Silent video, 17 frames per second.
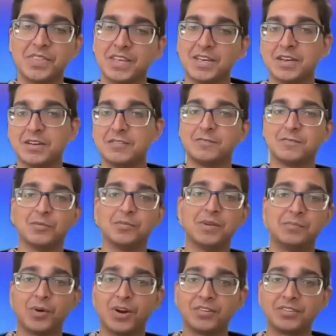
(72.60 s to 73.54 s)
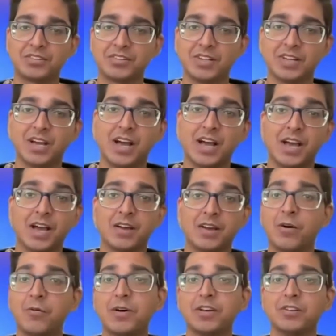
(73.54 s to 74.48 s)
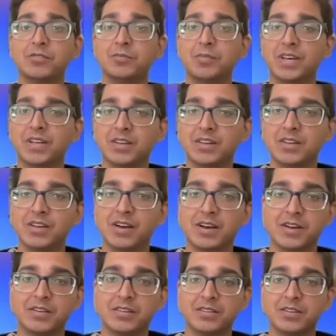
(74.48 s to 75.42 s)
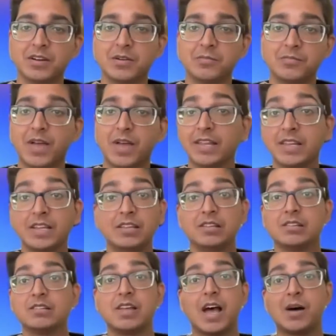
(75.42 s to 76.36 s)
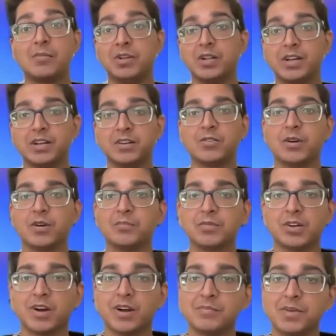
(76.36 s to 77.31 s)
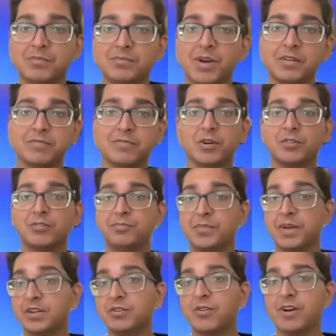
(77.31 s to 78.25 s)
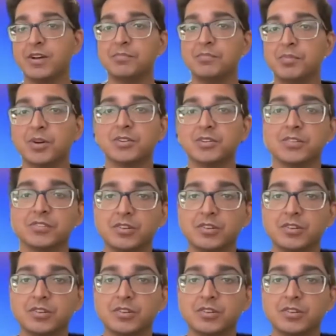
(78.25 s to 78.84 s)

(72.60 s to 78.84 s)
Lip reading: For me personally, I had always been, at least dabbling in crypto. I made my first Bitcoin purchase in